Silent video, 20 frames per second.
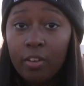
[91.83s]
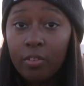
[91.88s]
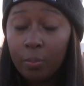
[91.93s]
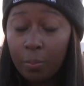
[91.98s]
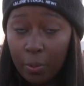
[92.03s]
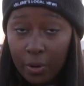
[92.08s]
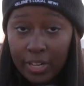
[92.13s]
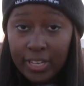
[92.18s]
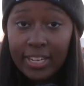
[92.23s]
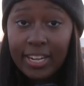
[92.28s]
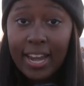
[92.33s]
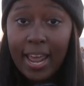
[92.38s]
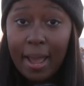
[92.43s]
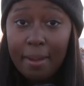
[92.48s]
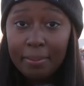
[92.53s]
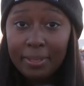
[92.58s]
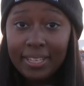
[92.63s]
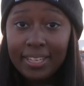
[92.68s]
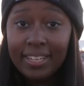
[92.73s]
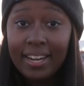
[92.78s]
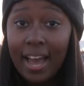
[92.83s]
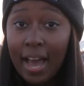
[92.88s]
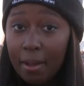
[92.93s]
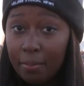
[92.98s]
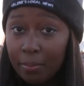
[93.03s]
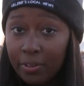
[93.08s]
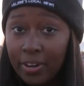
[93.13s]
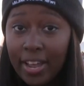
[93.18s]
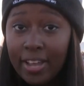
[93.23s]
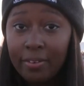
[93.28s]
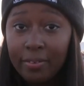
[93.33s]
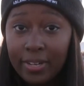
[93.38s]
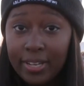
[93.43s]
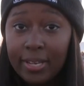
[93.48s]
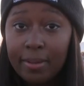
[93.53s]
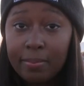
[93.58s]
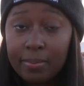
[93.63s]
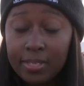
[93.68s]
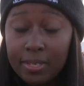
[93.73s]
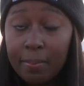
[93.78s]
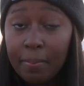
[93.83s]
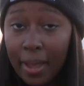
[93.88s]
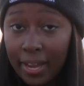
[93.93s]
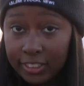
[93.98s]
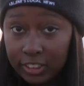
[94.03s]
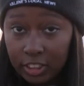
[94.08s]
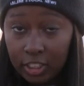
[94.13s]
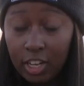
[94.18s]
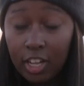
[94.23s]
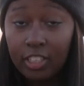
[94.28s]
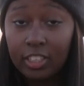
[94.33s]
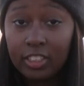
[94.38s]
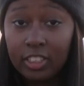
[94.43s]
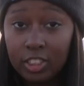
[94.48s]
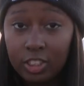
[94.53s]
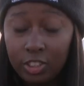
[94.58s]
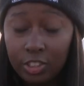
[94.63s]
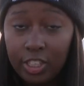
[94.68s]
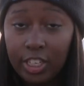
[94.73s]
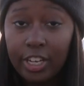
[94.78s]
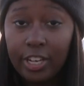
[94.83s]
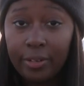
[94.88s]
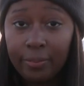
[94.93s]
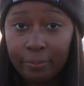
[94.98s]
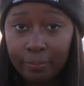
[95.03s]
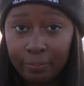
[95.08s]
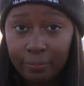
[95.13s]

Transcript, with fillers: Reporting in Abilene, I'm Mariah Williams. Back to y'all in the studio.